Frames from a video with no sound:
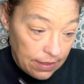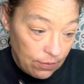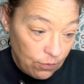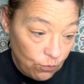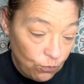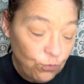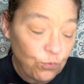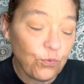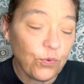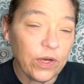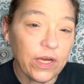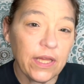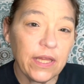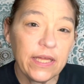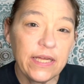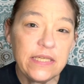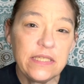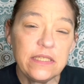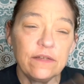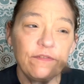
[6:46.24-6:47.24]

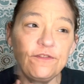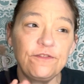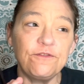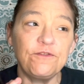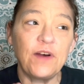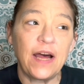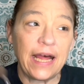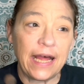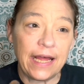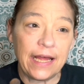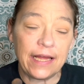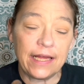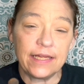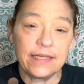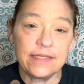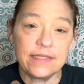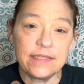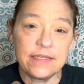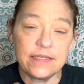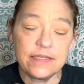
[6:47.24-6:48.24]
really
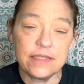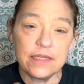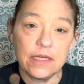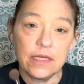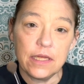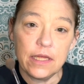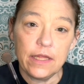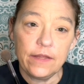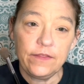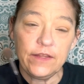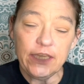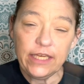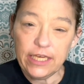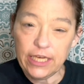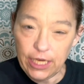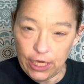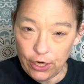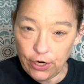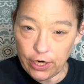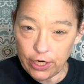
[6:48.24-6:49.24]
defines the
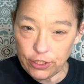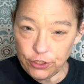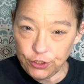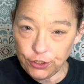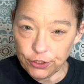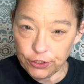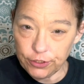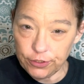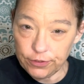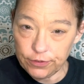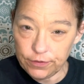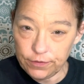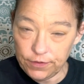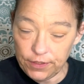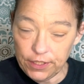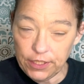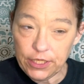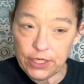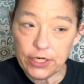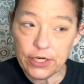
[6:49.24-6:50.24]
character,
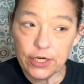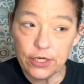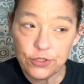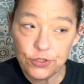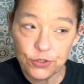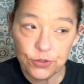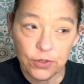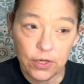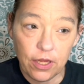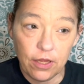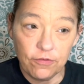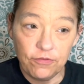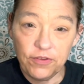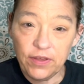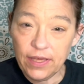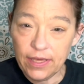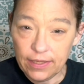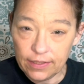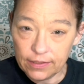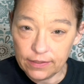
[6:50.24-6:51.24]
the character of
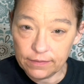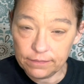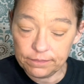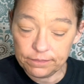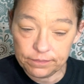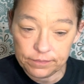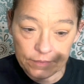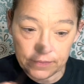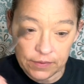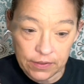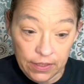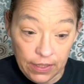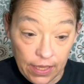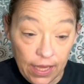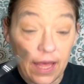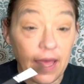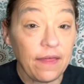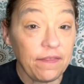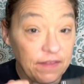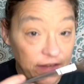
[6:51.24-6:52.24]
Kenna
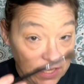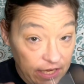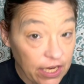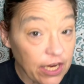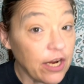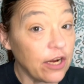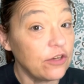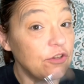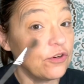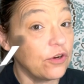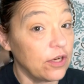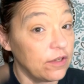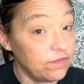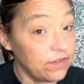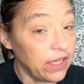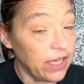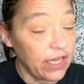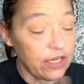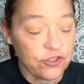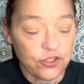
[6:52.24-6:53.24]
and the character of
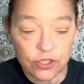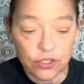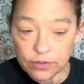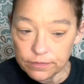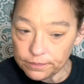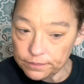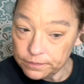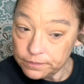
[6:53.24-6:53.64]
Ledger.